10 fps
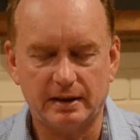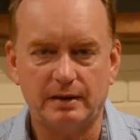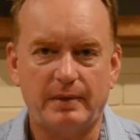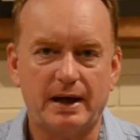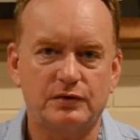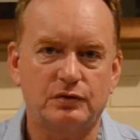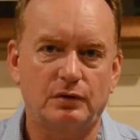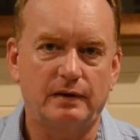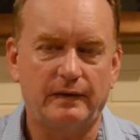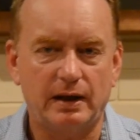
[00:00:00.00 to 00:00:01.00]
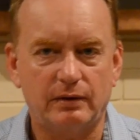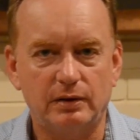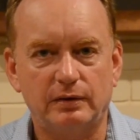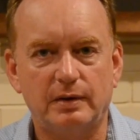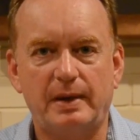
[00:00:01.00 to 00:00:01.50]
the backstory of
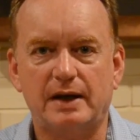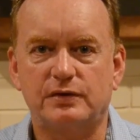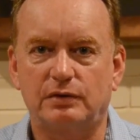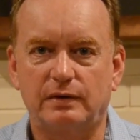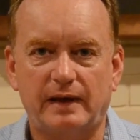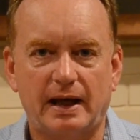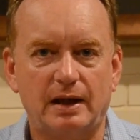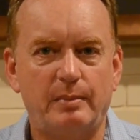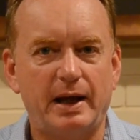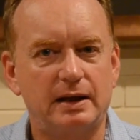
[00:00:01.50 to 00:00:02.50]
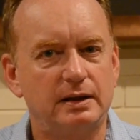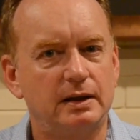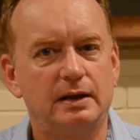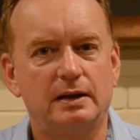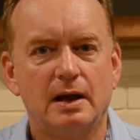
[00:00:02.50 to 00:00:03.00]
Ariel, the backstory of Caliban,
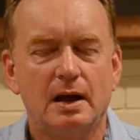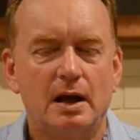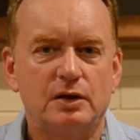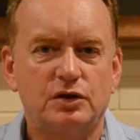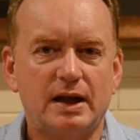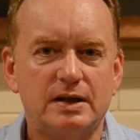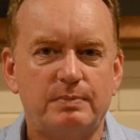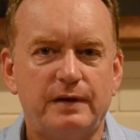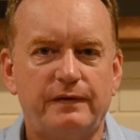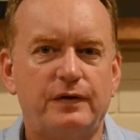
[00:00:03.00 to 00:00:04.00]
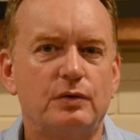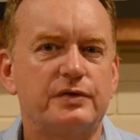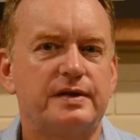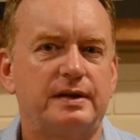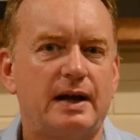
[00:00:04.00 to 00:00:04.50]
and Shakespeare
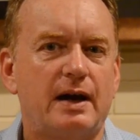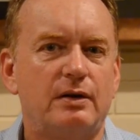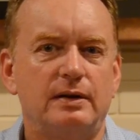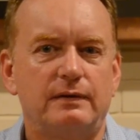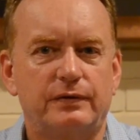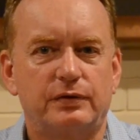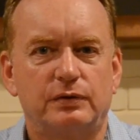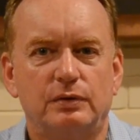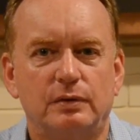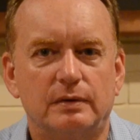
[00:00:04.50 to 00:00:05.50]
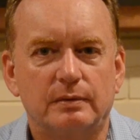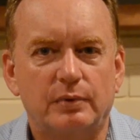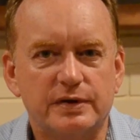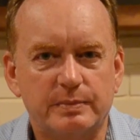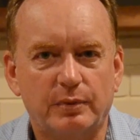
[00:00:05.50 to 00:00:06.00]
fills the narrative through
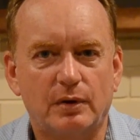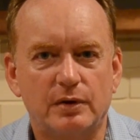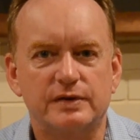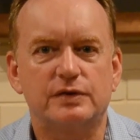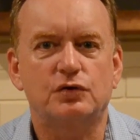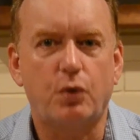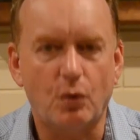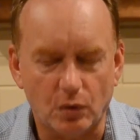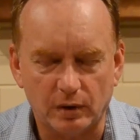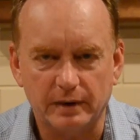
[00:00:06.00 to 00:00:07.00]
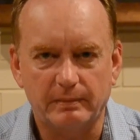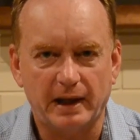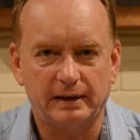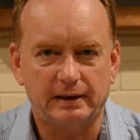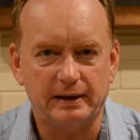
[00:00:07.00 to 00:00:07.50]
Prospero's talk
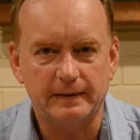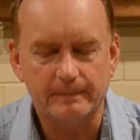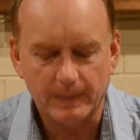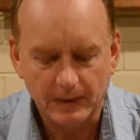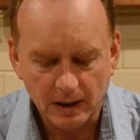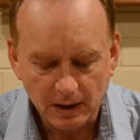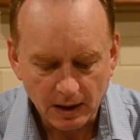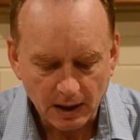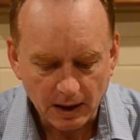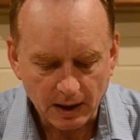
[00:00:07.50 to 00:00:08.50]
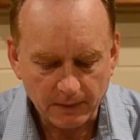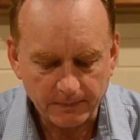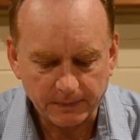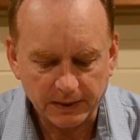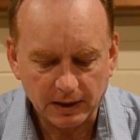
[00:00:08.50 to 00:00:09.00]
mainly. And